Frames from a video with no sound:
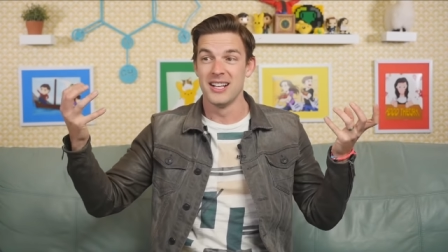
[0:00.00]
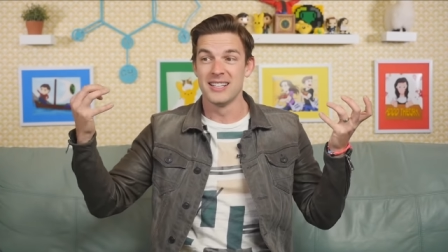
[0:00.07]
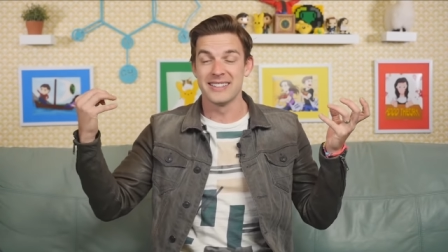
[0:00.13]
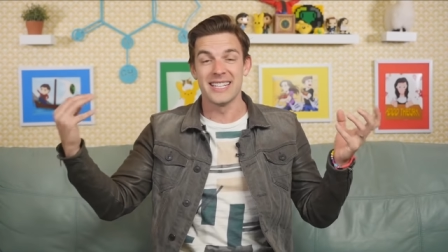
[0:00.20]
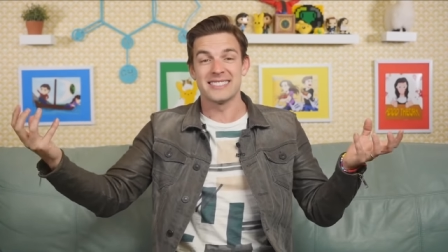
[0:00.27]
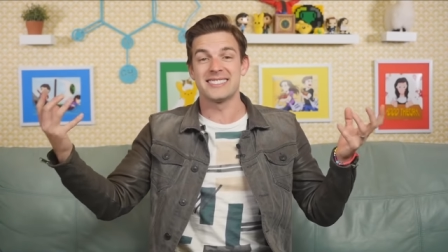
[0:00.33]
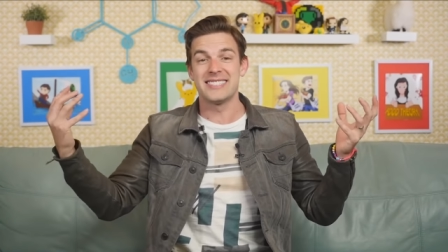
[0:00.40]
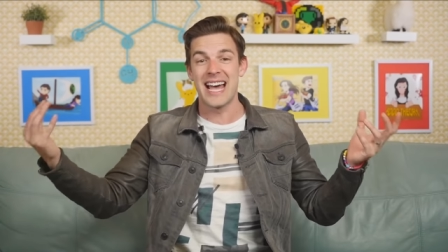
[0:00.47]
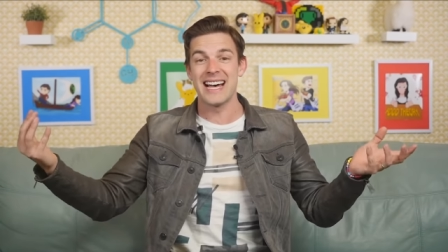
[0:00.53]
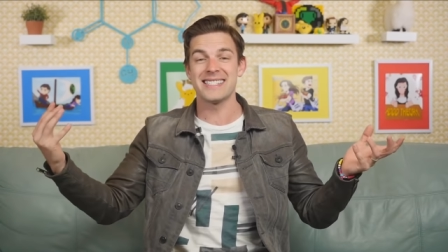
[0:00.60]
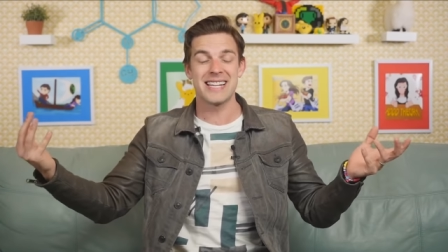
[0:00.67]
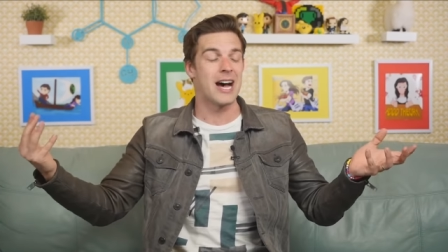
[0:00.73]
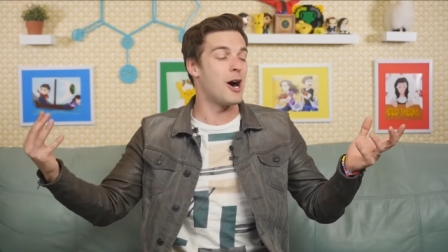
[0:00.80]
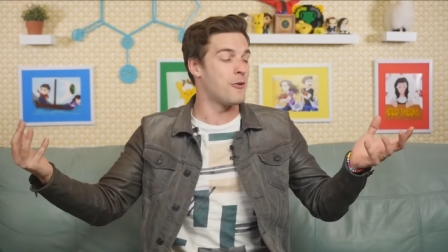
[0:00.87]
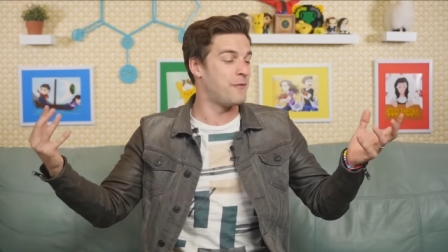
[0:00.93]
Let's
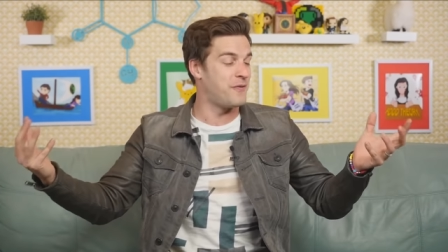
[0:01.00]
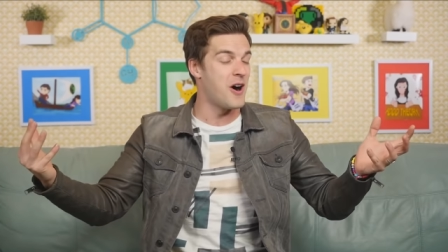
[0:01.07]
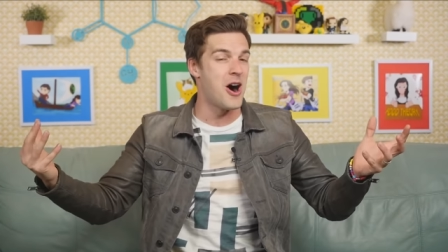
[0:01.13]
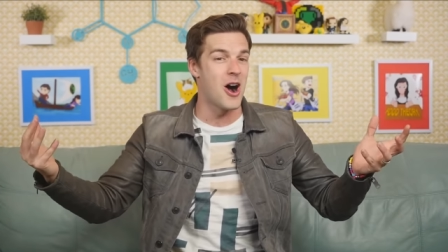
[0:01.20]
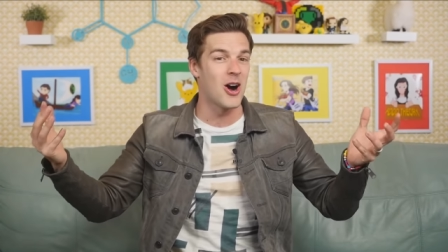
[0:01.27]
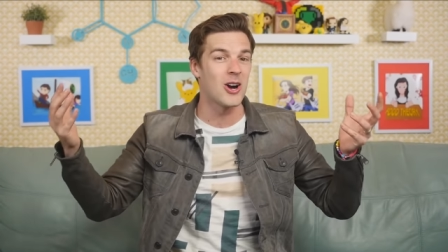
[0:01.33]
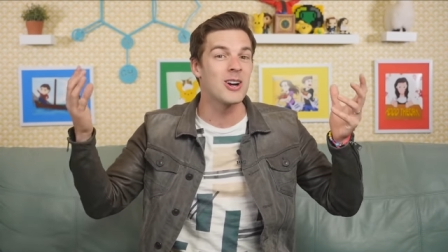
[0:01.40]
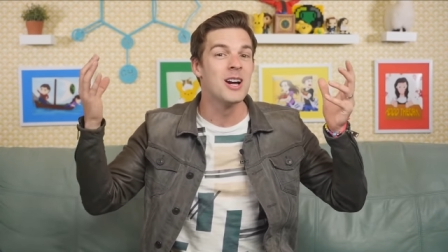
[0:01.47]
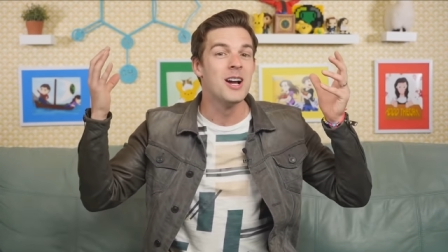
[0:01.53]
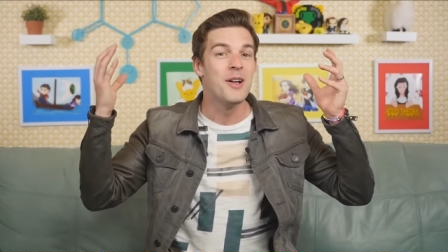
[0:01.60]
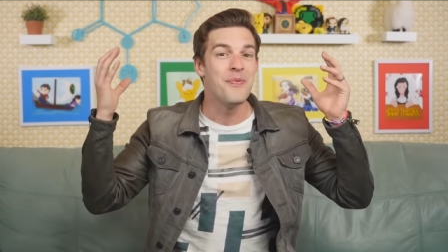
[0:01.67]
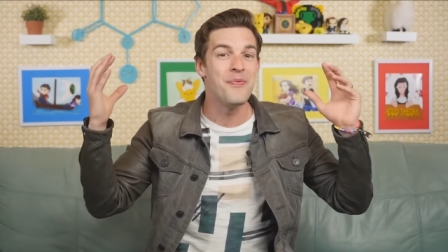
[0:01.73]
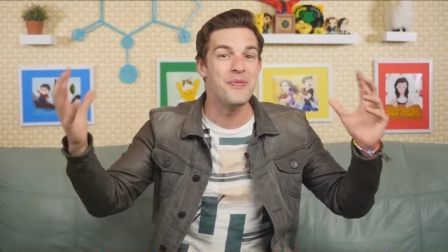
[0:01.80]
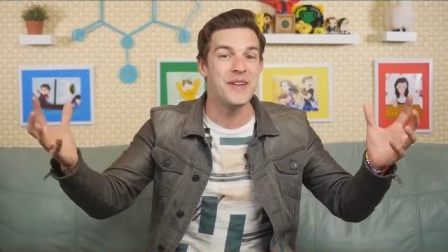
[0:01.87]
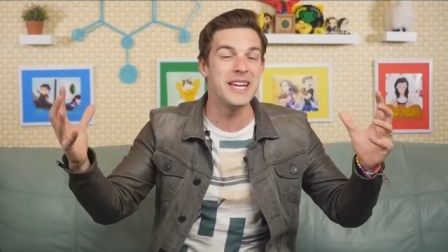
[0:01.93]
test how far
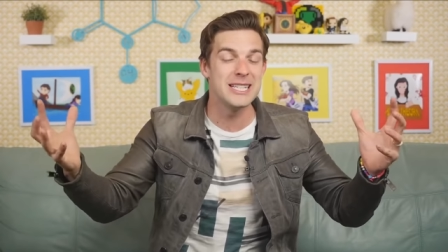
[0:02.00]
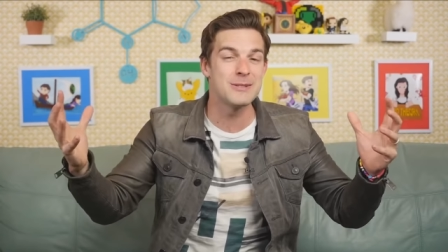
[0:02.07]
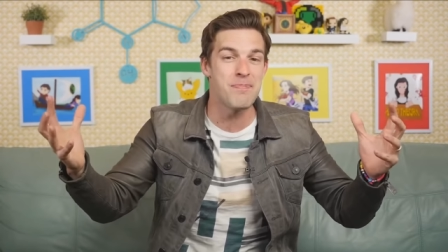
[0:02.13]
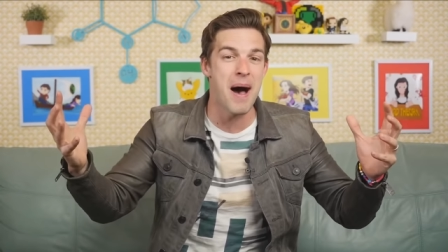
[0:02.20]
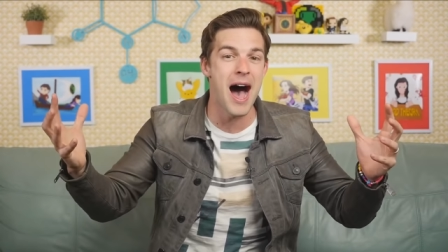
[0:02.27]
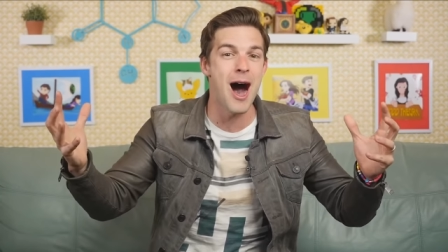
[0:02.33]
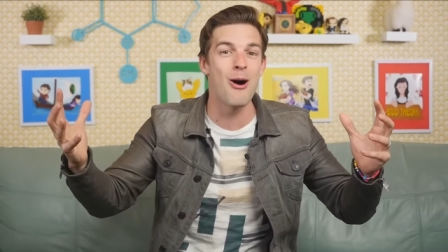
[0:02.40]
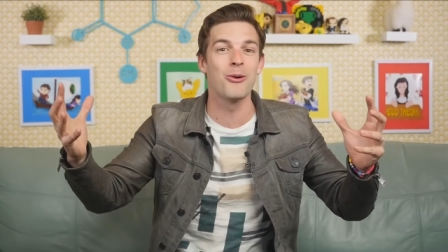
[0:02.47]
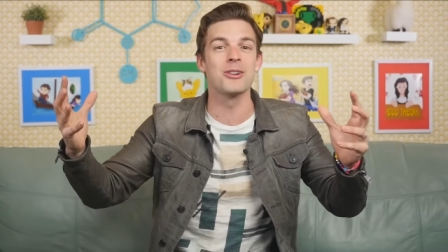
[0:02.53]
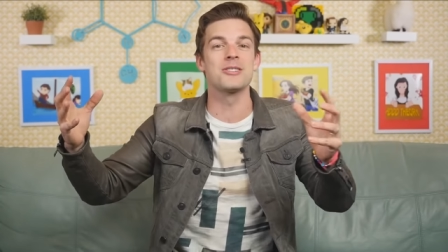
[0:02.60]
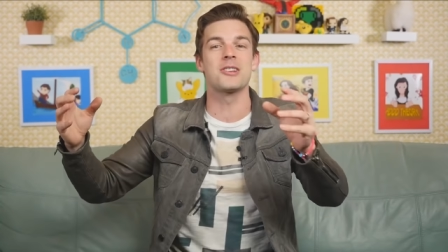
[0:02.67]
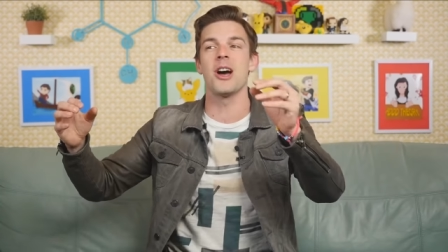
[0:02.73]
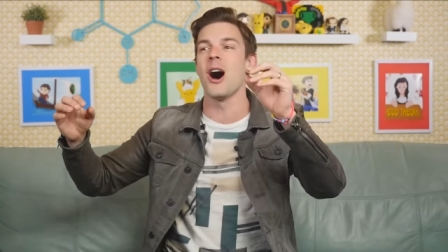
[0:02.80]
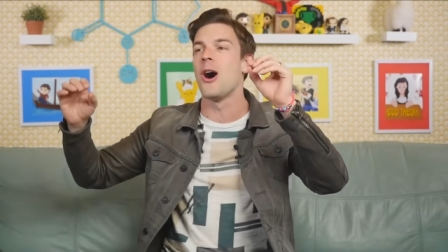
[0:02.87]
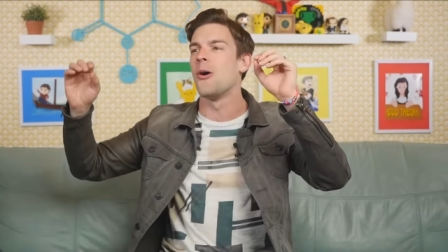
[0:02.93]
these
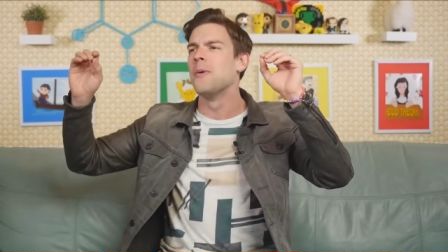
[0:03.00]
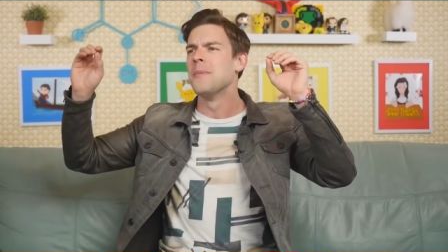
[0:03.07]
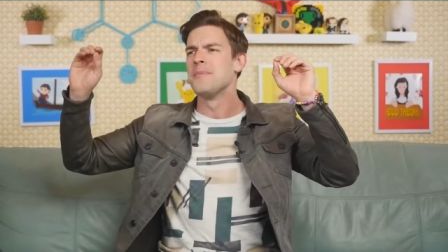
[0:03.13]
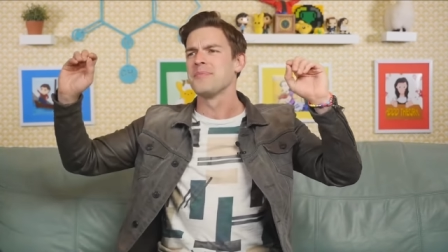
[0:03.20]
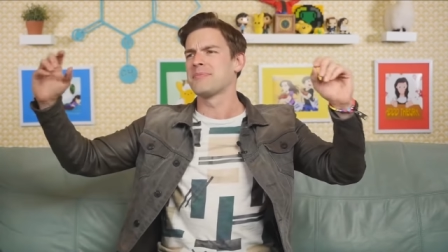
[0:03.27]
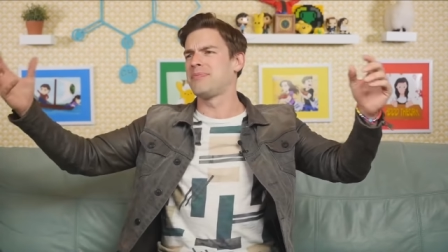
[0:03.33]
powers go.